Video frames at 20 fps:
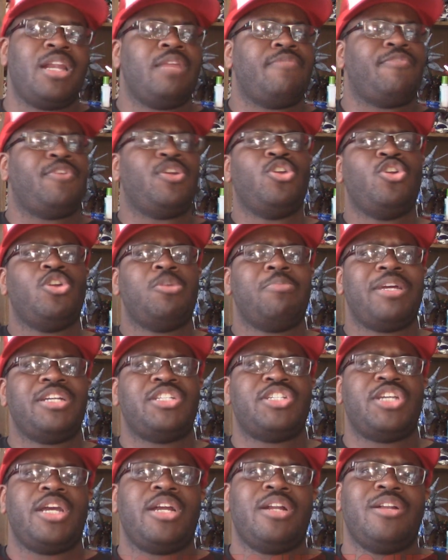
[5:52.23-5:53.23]
And if you're new to my
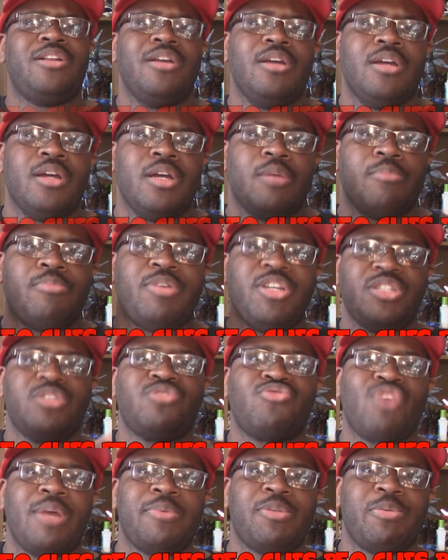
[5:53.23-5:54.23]
channel, please
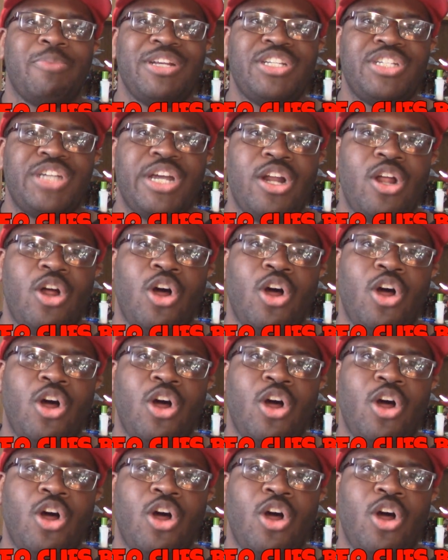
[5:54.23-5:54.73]
subscribe to my channel.